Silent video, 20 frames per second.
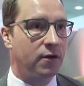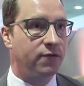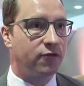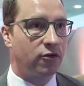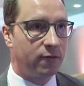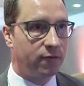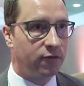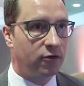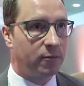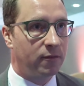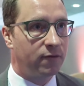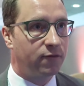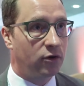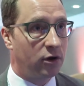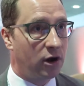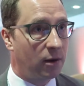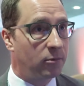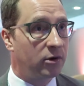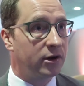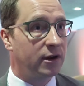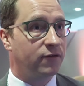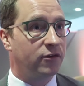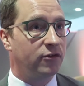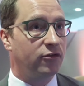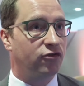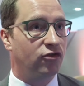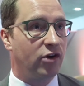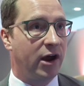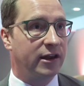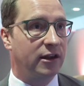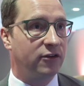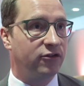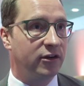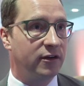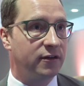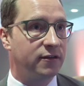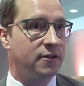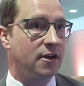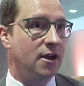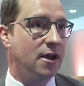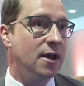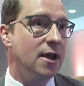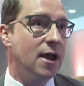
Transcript: for a number of different strategies,